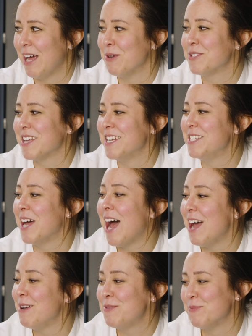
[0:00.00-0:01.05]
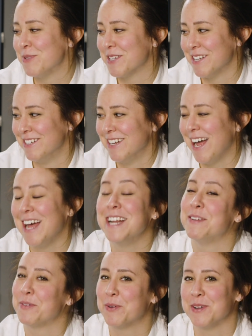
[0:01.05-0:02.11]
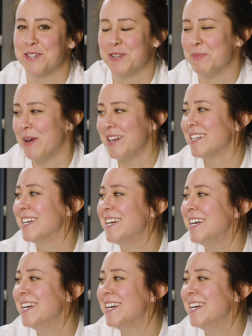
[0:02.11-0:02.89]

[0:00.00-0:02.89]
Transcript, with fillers: Oh. I had a different question in mind.